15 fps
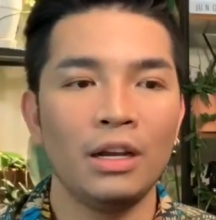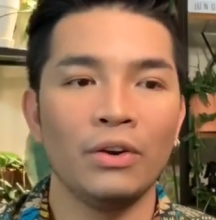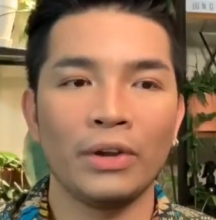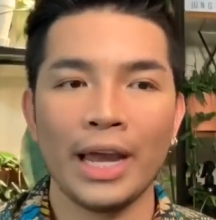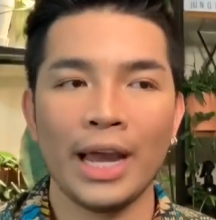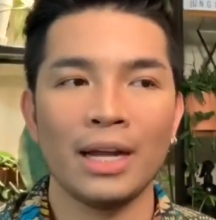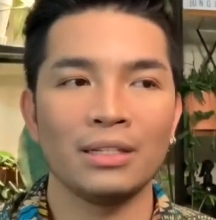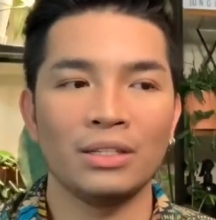
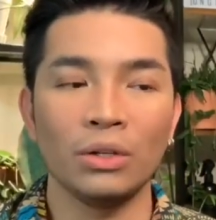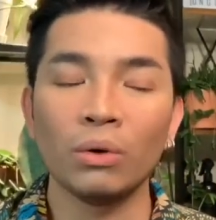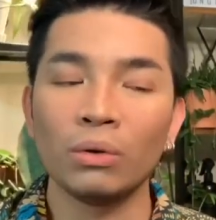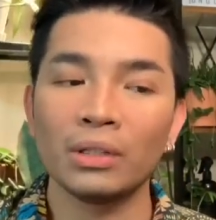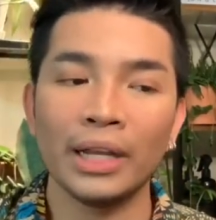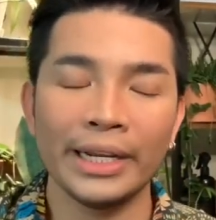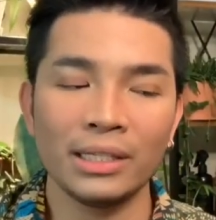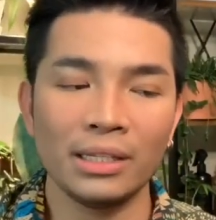cats don't
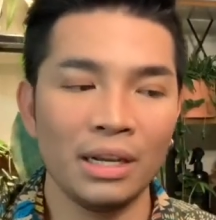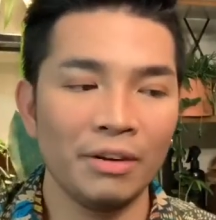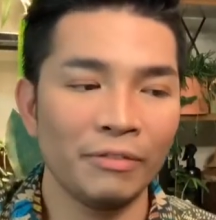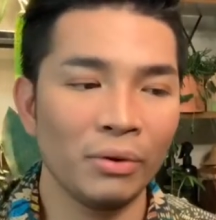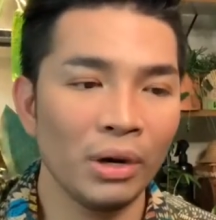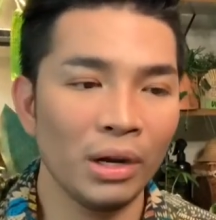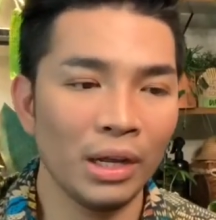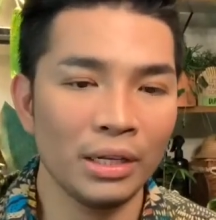like tin
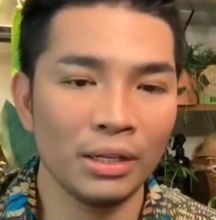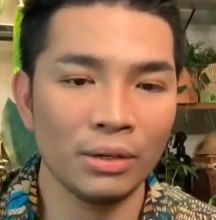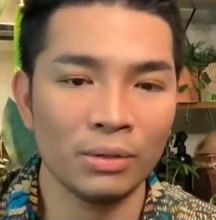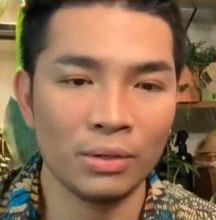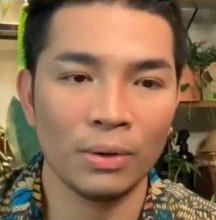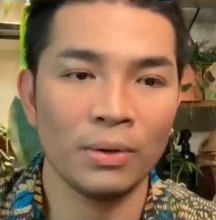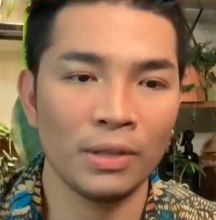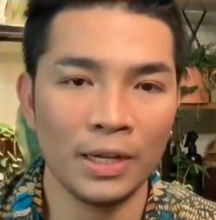foil and
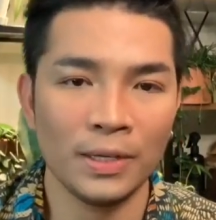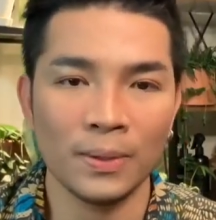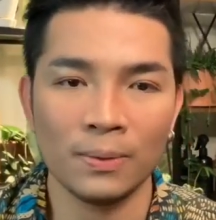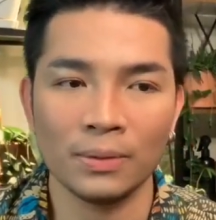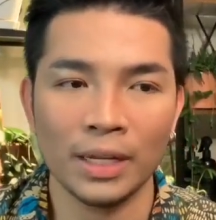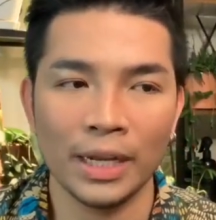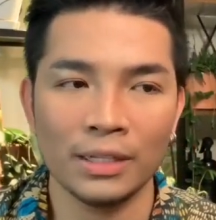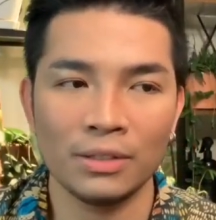they
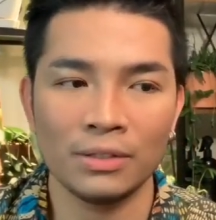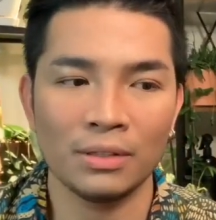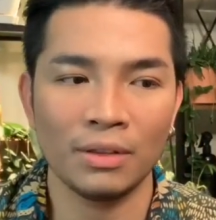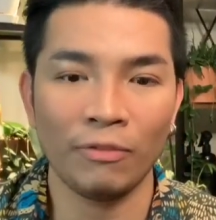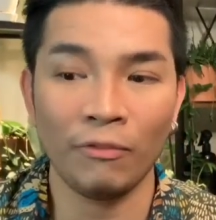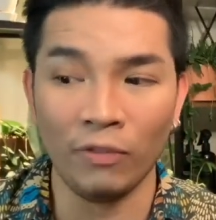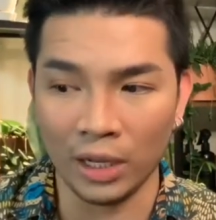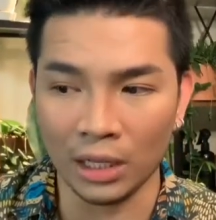don't like the
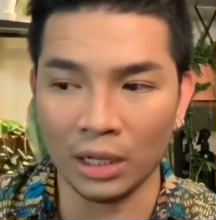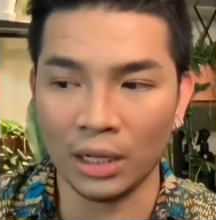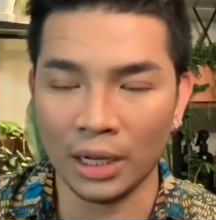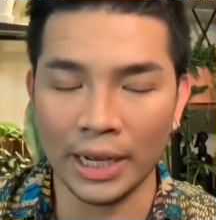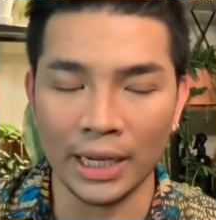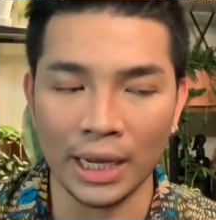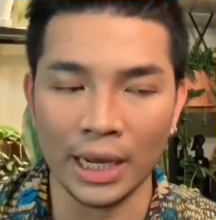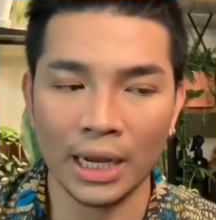feel,
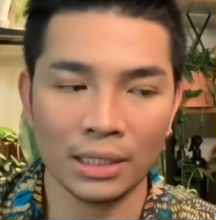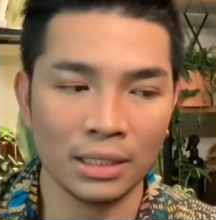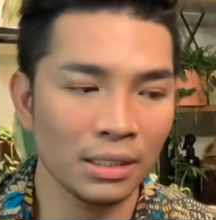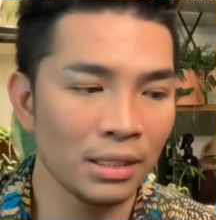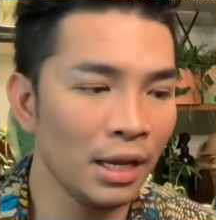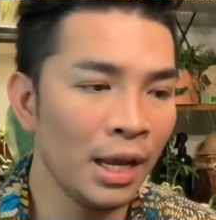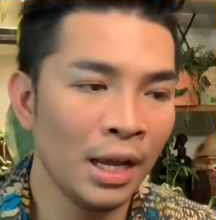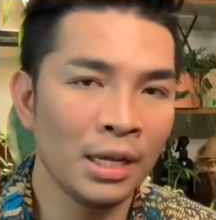I guess.
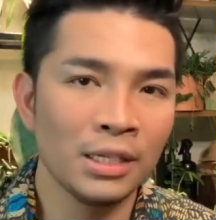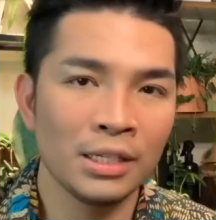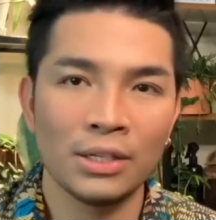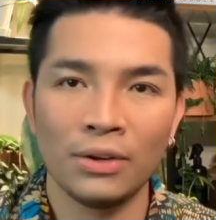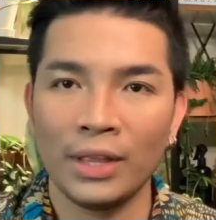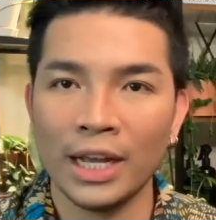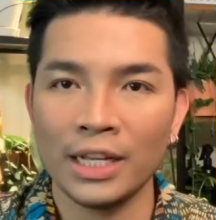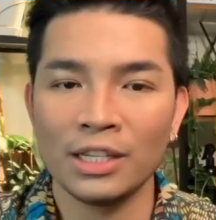
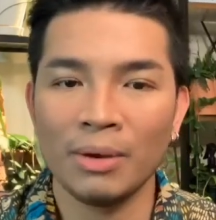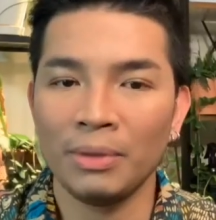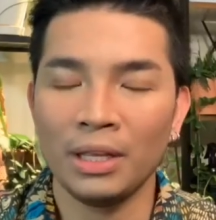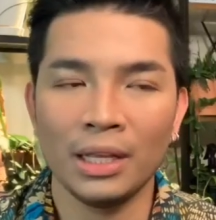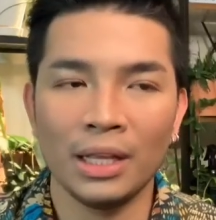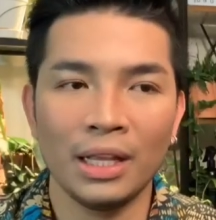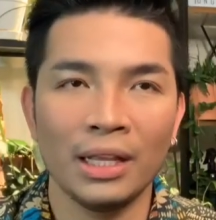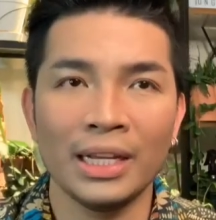So that's something,
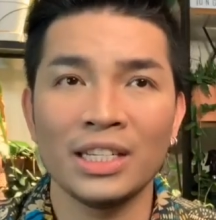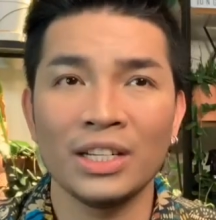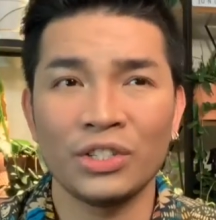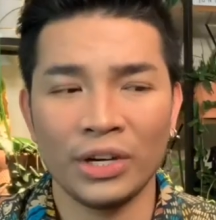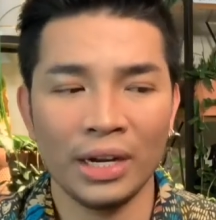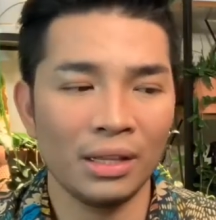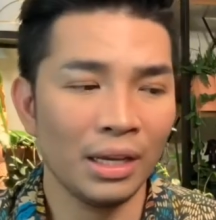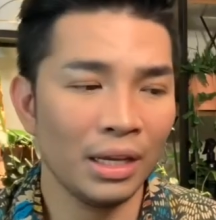that's a
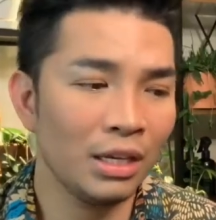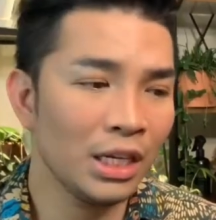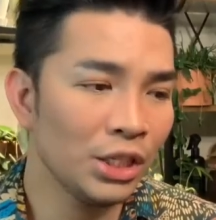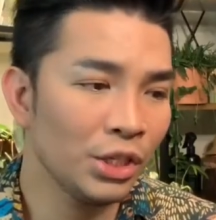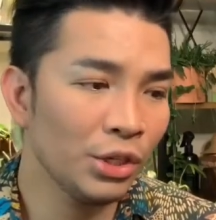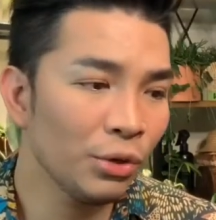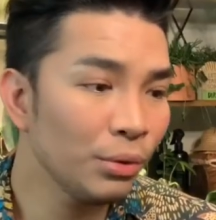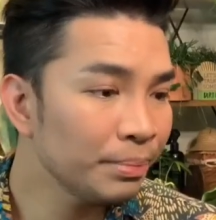trick that you could
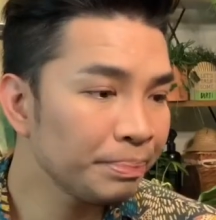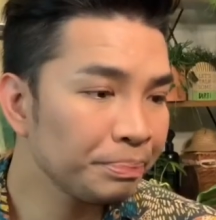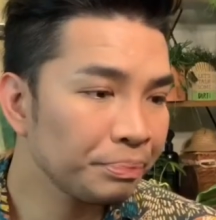do.